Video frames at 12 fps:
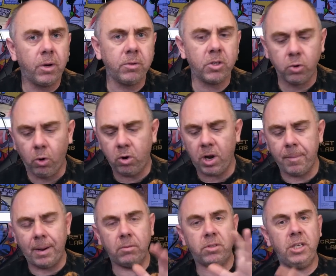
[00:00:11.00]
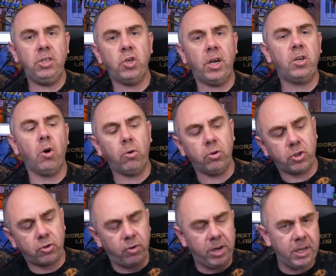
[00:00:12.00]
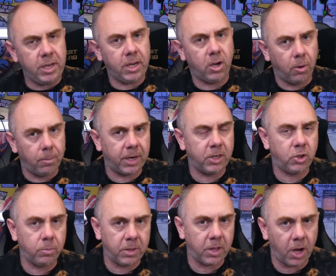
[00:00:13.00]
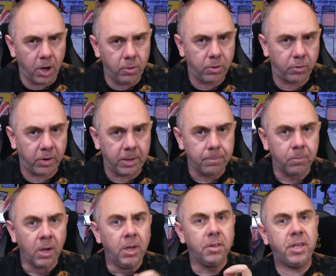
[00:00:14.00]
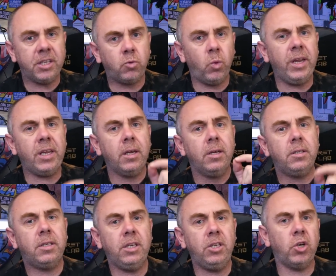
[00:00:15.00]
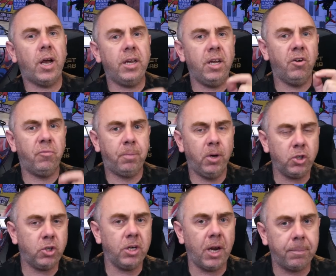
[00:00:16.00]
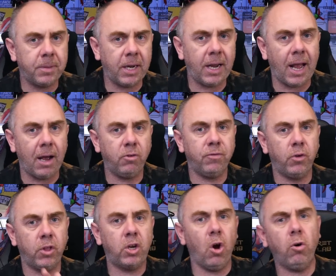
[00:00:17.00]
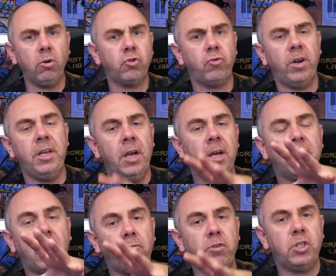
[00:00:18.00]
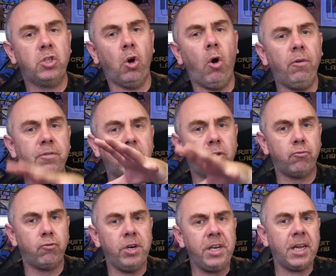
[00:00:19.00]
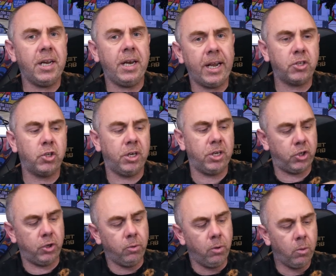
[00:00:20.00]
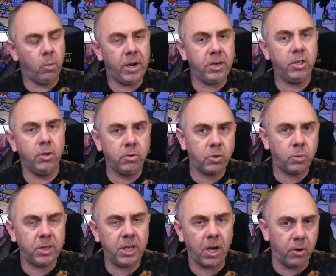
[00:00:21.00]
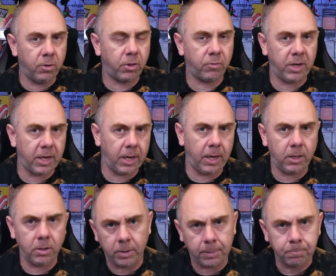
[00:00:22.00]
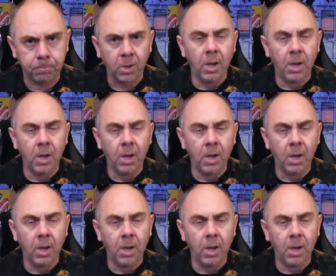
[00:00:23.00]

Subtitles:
we're going to talk about DJI Goggles 3 in combination with O3. This week, DJI have pushed an update out for the Goggles 3 that resolves the reconnection issue when used with the O3 ear unit.